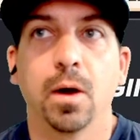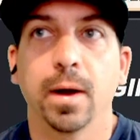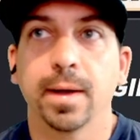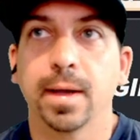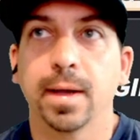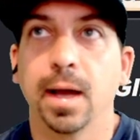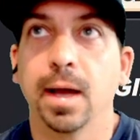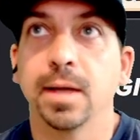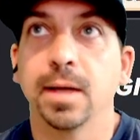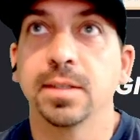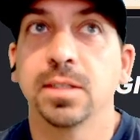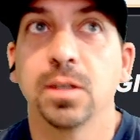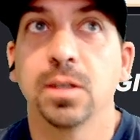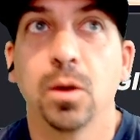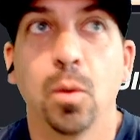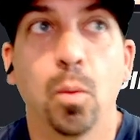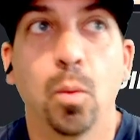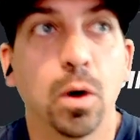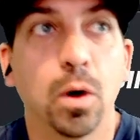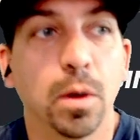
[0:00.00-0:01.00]
guys,
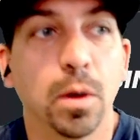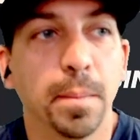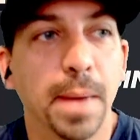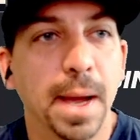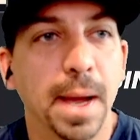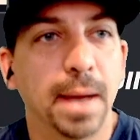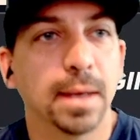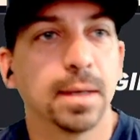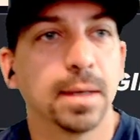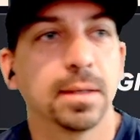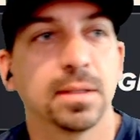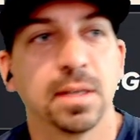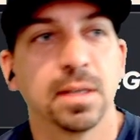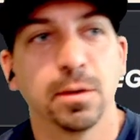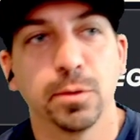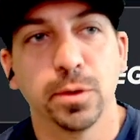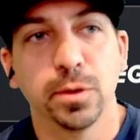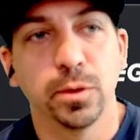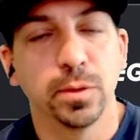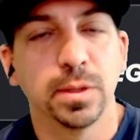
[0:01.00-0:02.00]
welcome back. Today
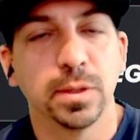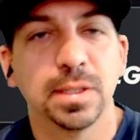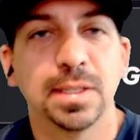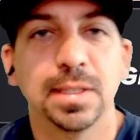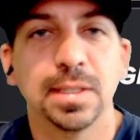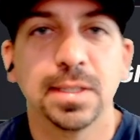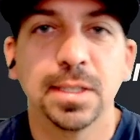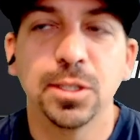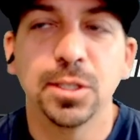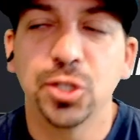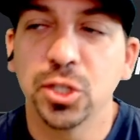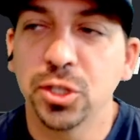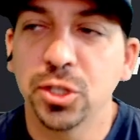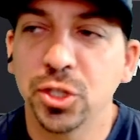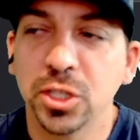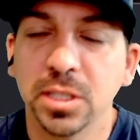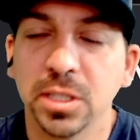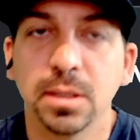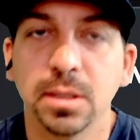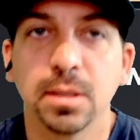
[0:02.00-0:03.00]
we're doing the CC cheat
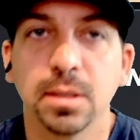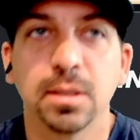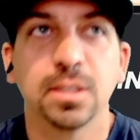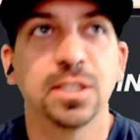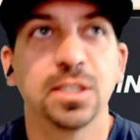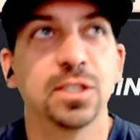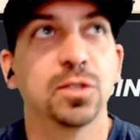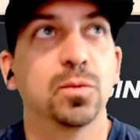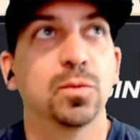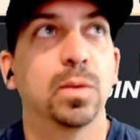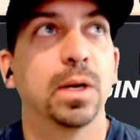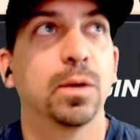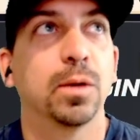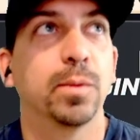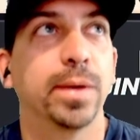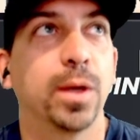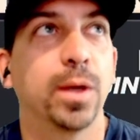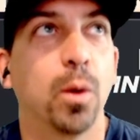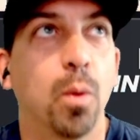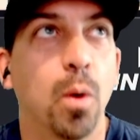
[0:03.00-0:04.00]
sheet. This is where
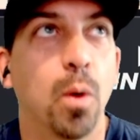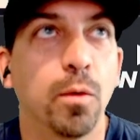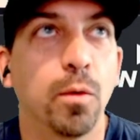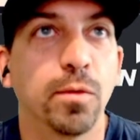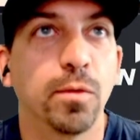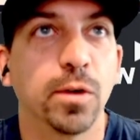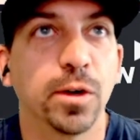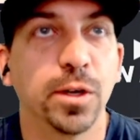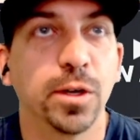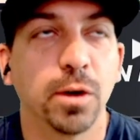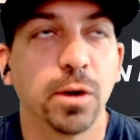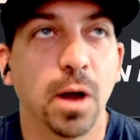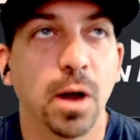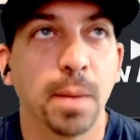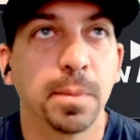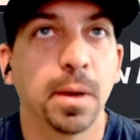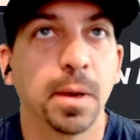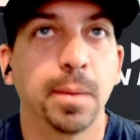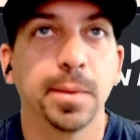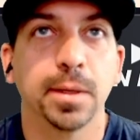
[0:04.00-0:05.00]
we go over your
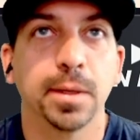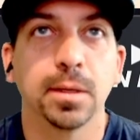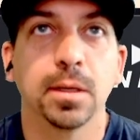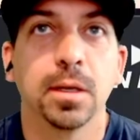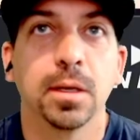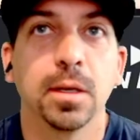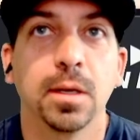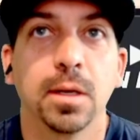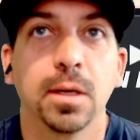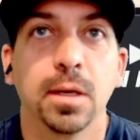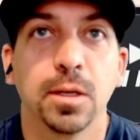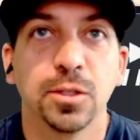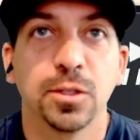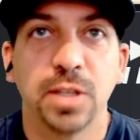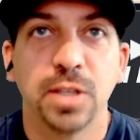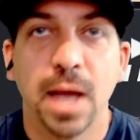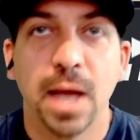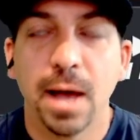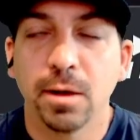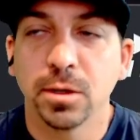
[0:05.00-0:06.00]
upcoming
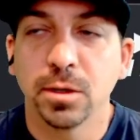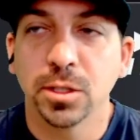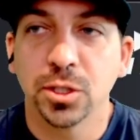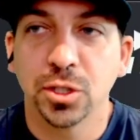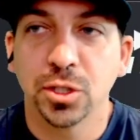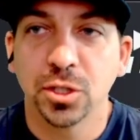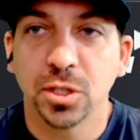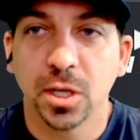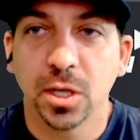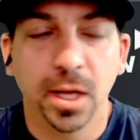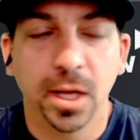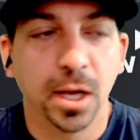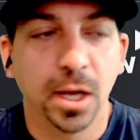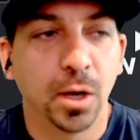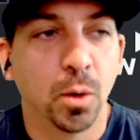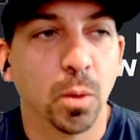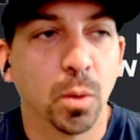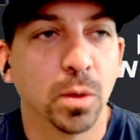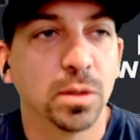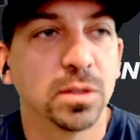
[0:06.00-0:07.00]
challenge circuit
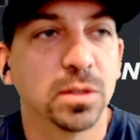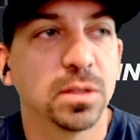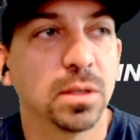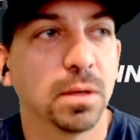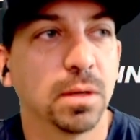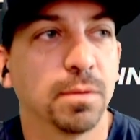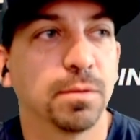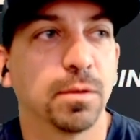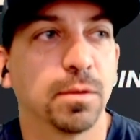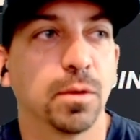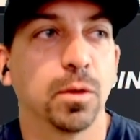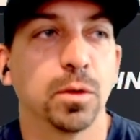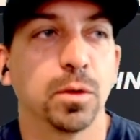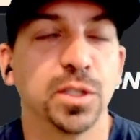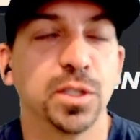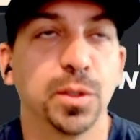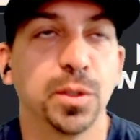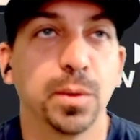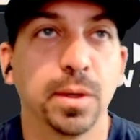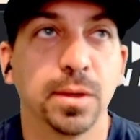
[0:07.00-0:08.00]
course for
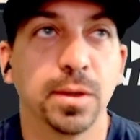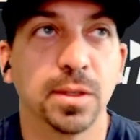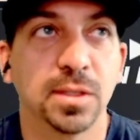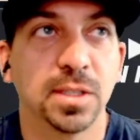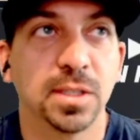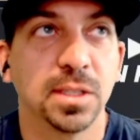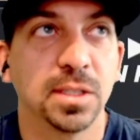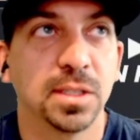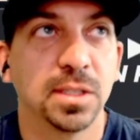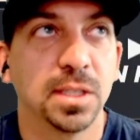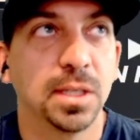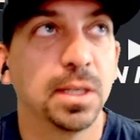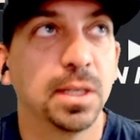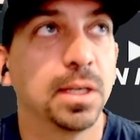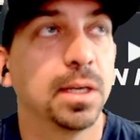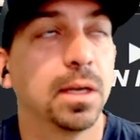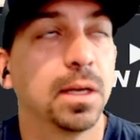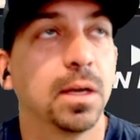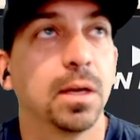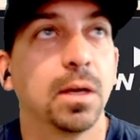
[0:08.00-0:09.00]
those of you in the
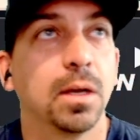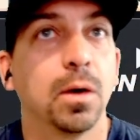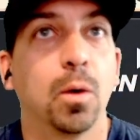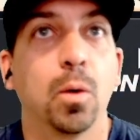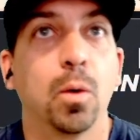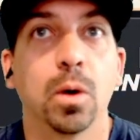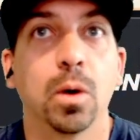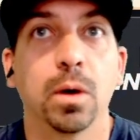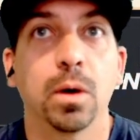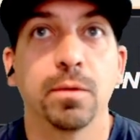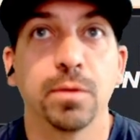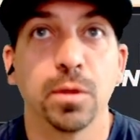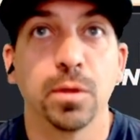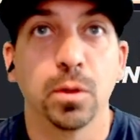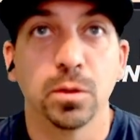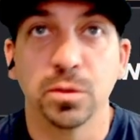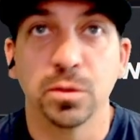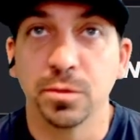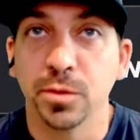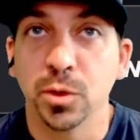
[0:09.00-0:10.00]
CC, or for
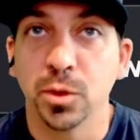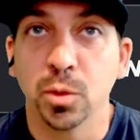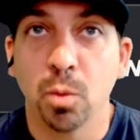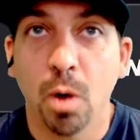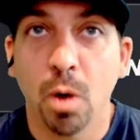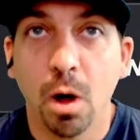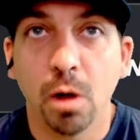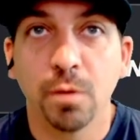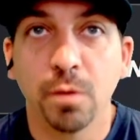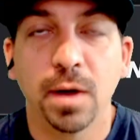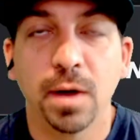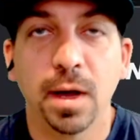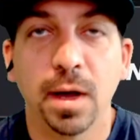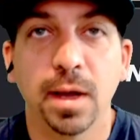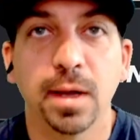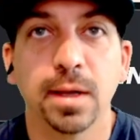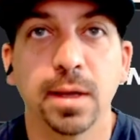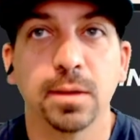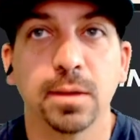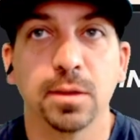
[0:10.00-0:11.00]
those of you
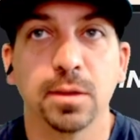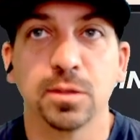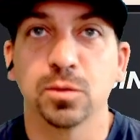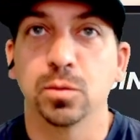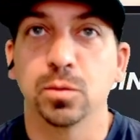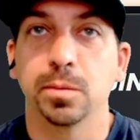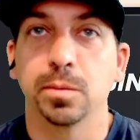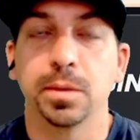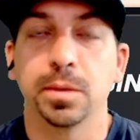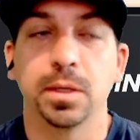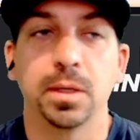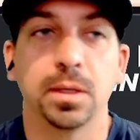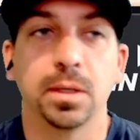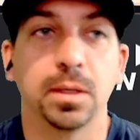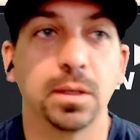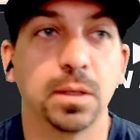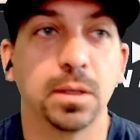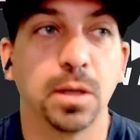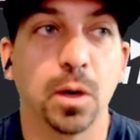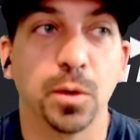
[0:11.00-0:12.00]
qualifying, this will
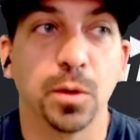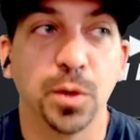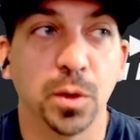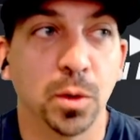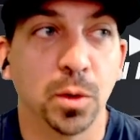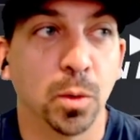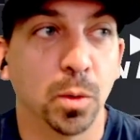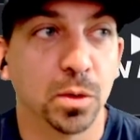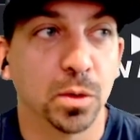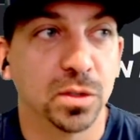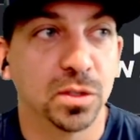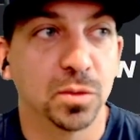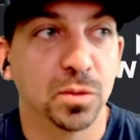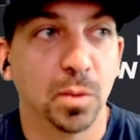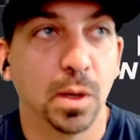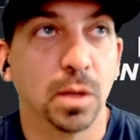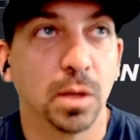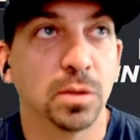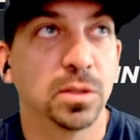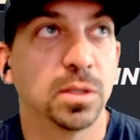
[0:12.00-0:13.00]
be, your course as
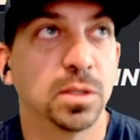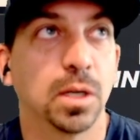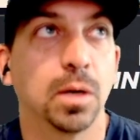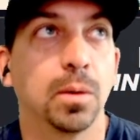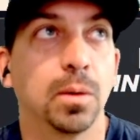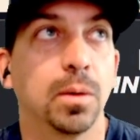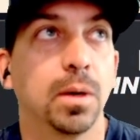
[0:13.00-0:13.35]
well. So,